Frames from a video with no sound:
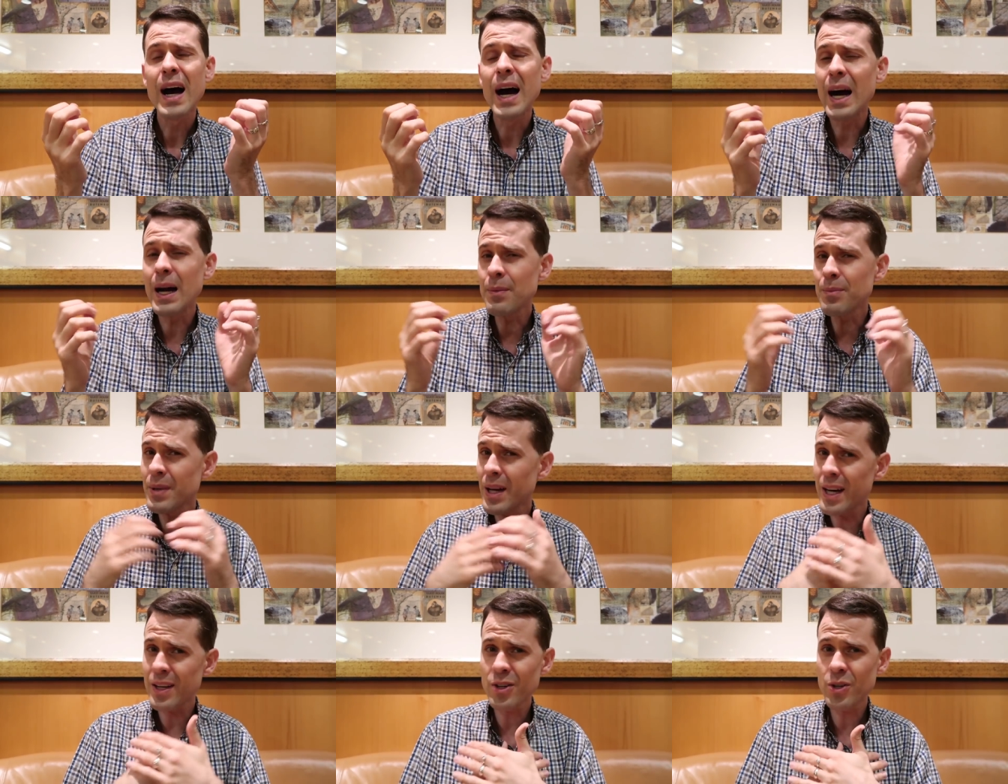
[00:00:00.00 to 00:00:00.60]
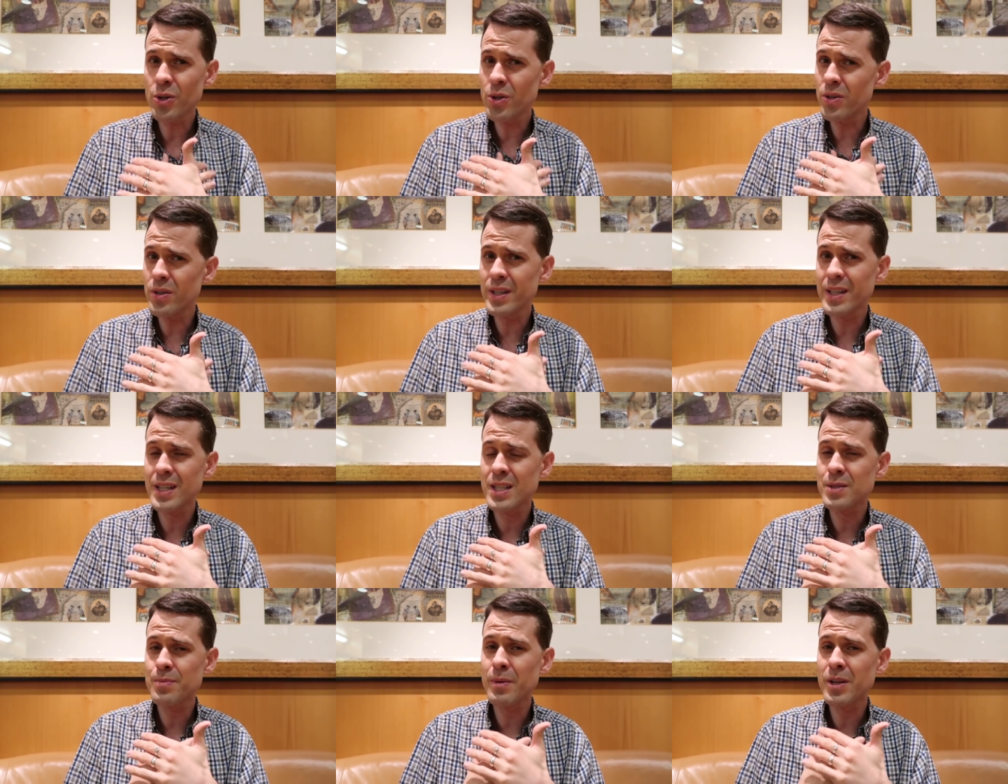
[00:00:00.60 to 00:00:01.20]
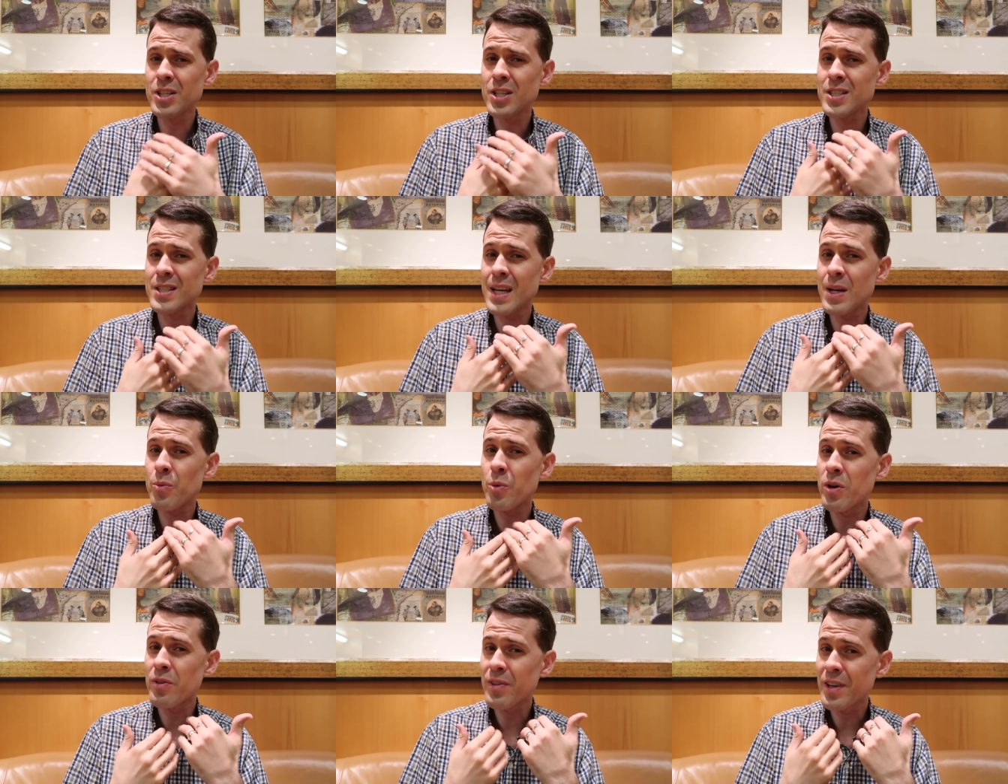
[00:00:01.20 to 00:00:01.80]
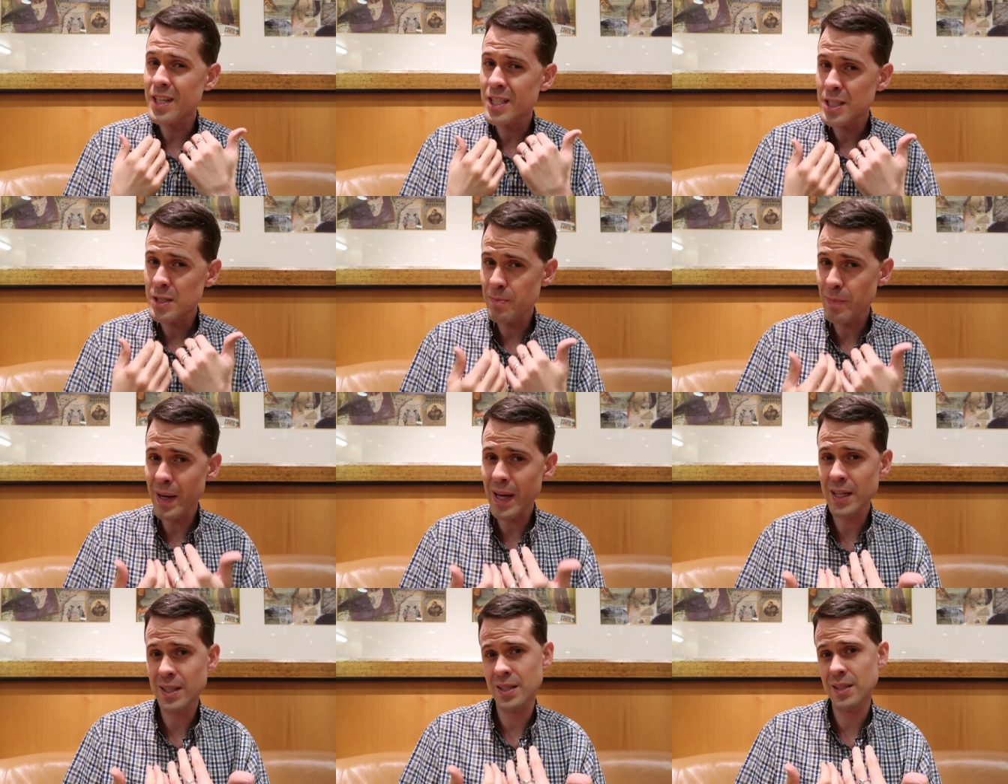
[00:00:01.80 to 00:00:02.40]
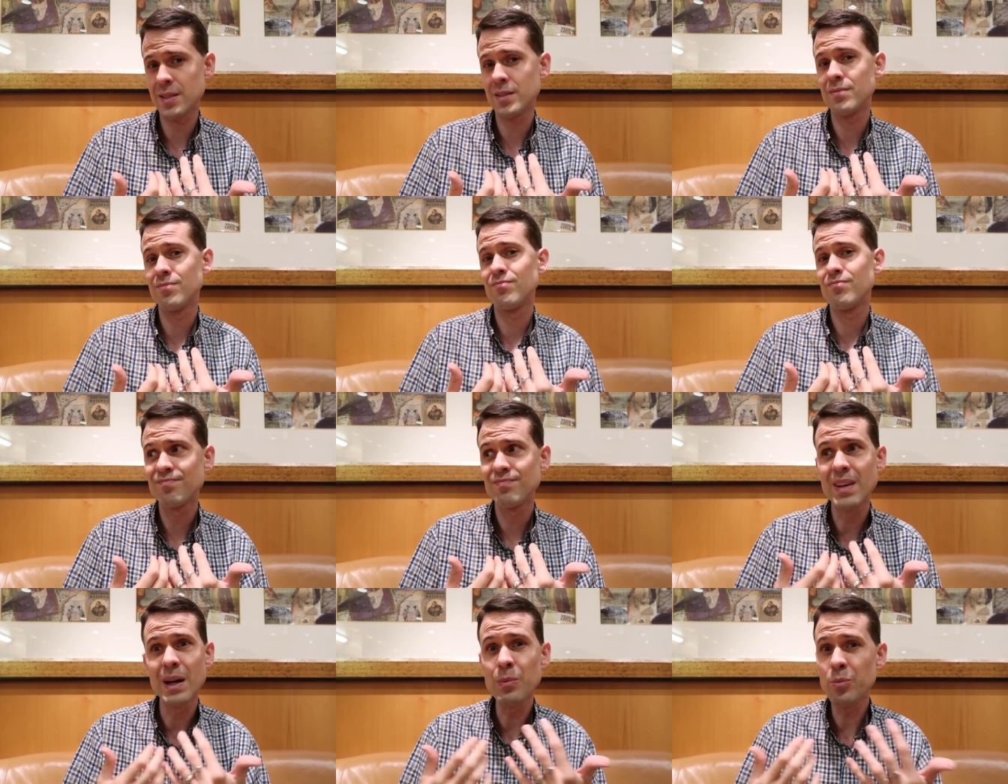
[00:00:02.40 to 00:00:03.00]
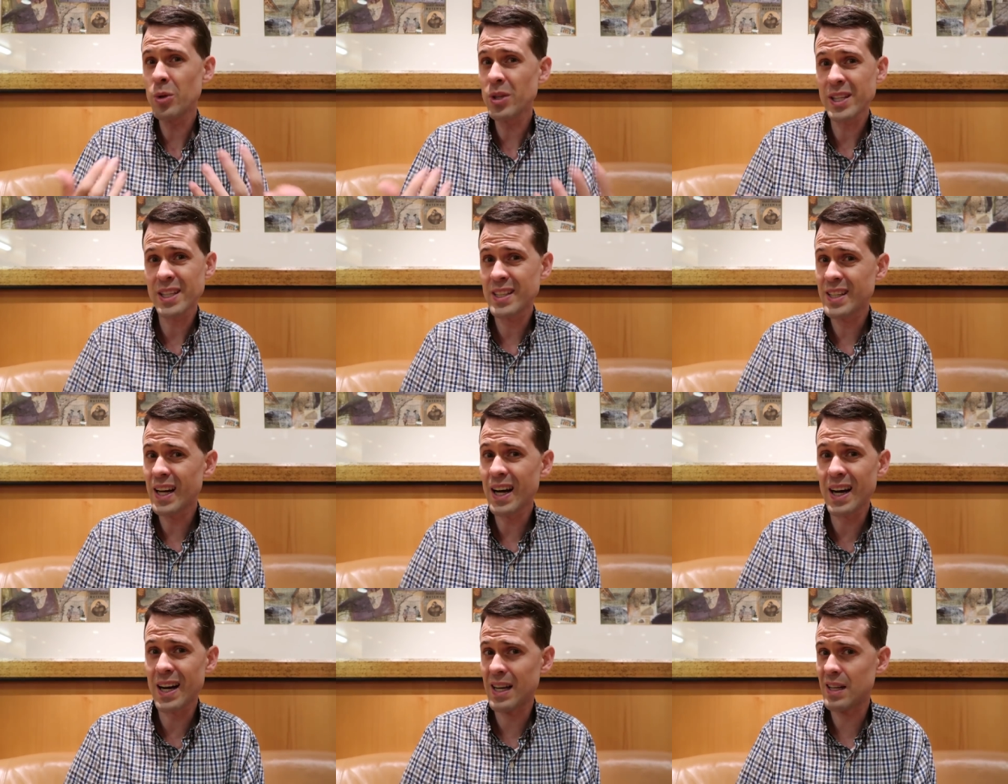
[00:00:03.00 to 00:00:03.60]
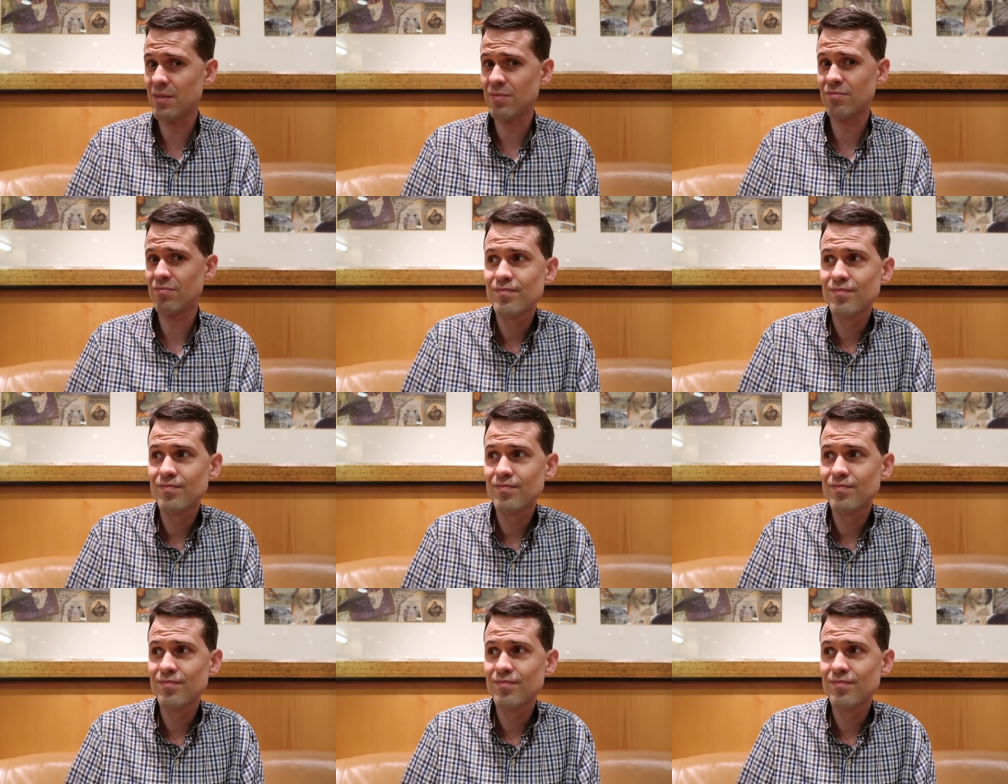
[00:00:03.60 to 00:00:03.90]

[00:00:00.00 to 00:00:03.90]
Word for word: I'm not earning as much as I would have expected. I'm really not.